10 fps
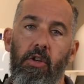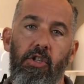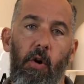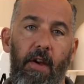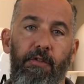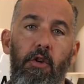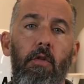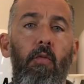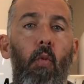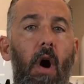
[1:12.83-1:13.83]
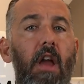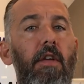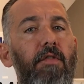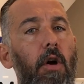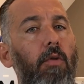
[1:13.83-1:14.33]
So if you
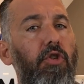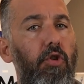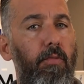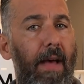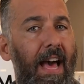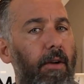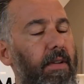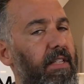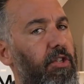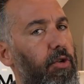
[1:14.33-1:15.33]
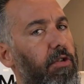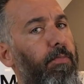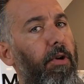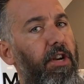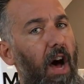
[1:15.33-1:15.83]
one of those two batteries is
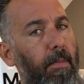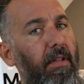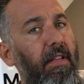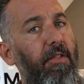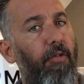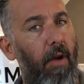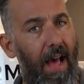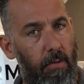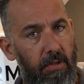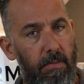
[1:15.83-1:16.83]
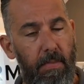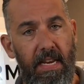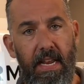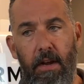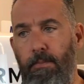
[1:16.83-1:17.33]
used predominantly for house,
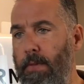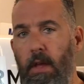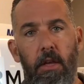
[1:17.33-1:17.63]
meaning